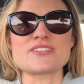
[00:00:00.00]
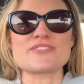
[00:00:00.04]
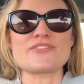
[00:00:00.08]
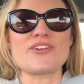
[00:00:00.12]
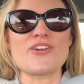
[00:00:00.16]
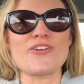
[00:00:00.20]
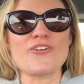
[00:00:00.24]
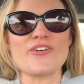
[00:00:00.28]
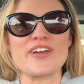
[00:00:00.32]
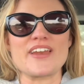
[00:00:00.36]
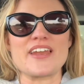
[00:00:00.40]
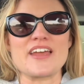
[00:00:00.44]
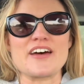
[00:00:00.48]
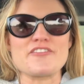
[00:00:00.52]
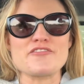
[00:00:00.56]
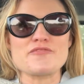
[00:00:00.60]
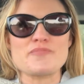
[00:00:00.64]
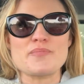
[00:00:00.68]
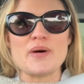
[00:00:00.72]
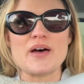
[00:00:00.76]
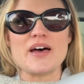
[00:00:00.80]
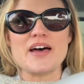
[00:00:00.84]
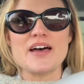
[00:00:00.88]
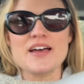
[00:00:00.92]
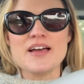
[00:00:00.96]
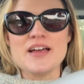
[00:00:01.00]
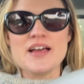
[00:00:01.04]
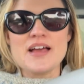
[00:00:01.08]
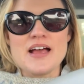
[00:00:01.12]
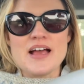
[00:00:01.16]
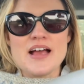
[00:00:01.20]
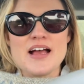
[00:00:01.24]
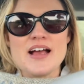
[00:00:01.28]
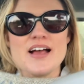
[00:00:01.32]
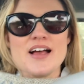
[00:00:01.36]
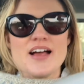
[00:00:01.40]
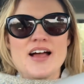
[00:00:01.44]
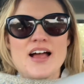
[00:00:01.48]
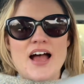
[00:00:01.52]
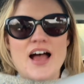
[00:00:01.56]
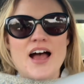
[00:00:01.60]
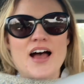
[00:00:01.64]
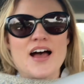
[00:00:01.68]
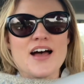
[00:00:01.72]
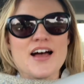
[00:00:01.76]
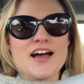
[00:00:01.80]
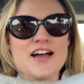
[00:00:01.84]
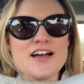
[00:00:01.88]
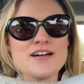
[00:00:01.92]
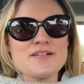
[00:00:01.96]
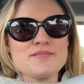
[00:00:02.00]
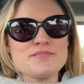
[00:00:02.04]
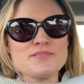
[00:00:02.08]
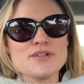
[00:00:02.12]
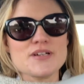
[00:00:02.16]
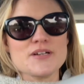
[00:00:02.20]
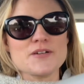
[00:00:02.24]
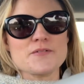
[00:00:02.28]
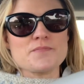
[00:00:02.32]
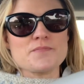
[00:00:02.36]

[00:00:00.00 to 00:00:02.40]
for long enough, but um,